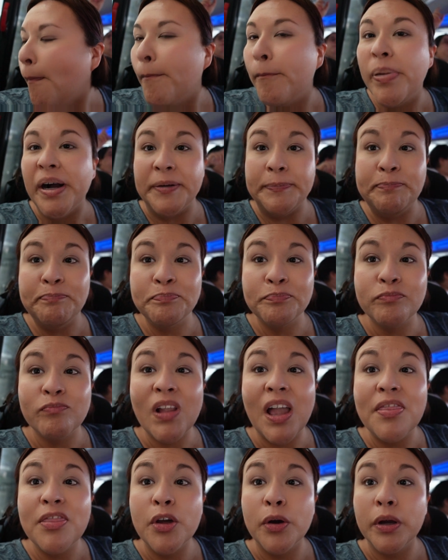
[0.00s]
but
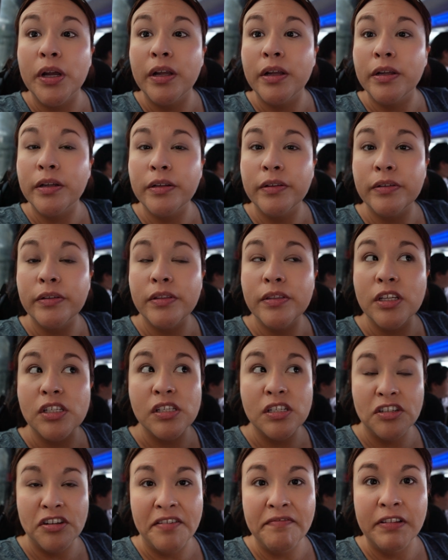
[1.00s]
the
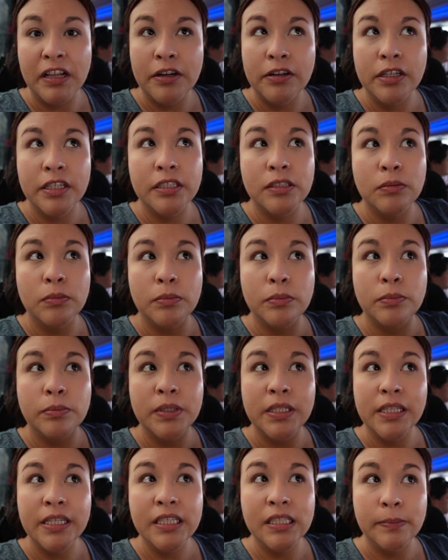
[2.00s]
Sunshine Flyer is
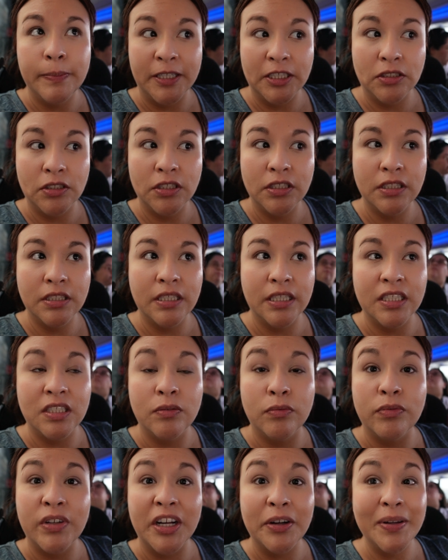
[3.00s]
really spacious. It's
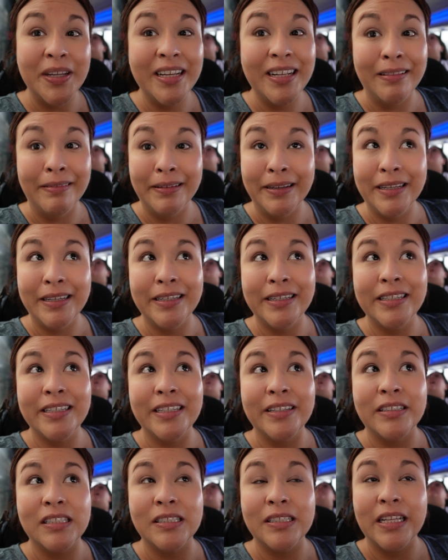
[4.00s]
very clean.
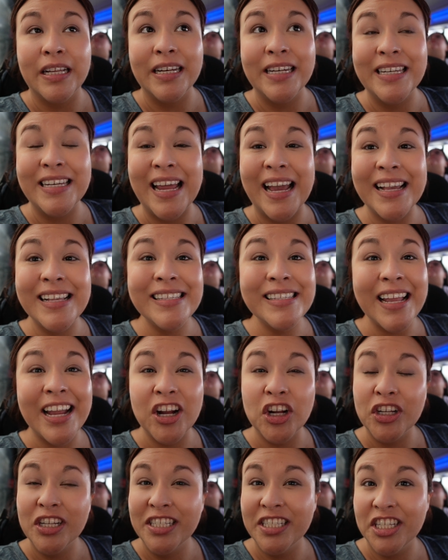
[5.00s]
It's nice,
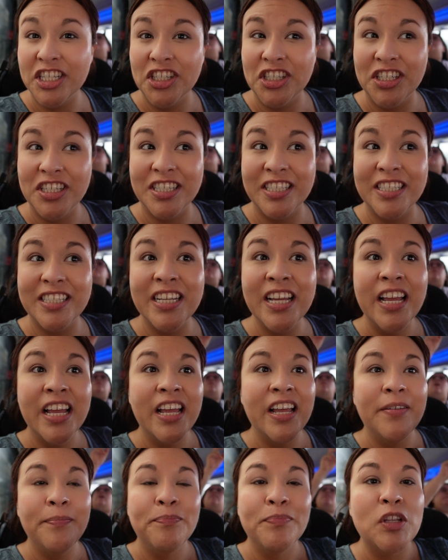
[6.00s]
air conditioned,
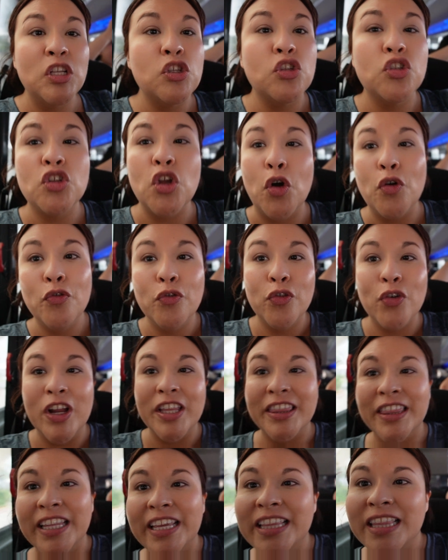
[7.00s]
so
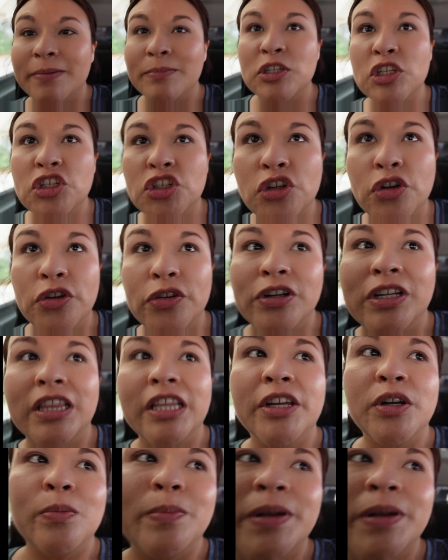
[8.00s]
friendly. Let me just show you a little